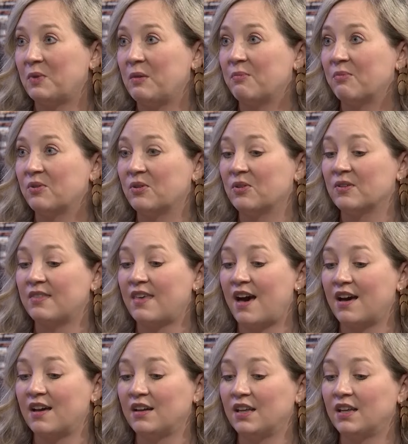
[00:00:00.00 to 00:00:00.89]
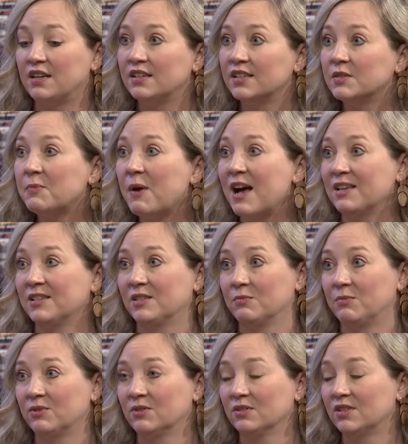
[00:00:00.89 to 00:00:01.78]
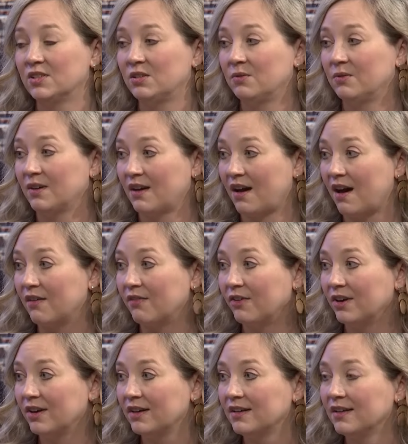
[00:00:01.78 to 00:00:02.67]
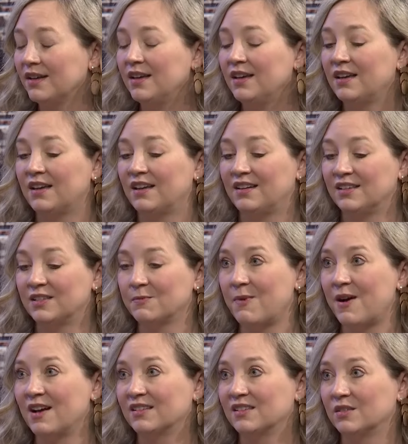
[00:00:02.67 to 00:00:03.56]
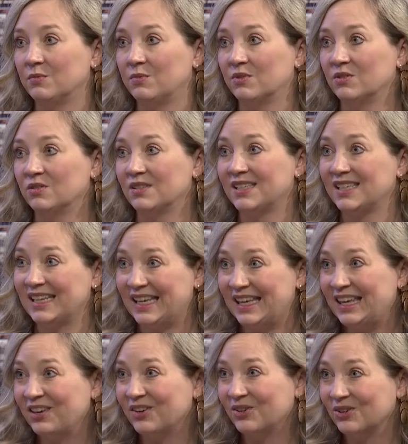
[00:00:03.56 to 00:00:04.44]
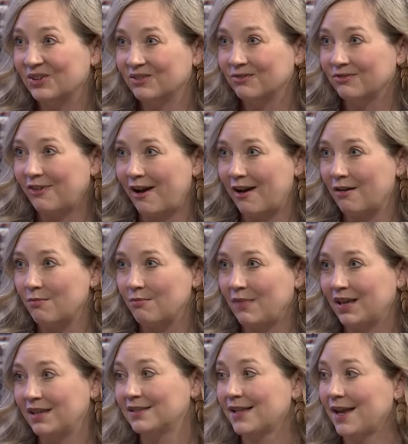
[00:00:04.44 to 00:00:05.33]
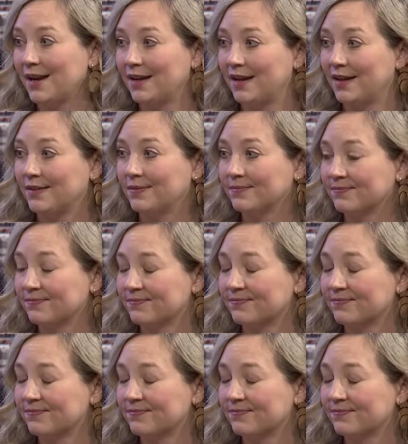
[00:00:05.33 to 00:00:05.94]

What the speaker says: people that it is possible to recover. It is possible to heal from anxiety.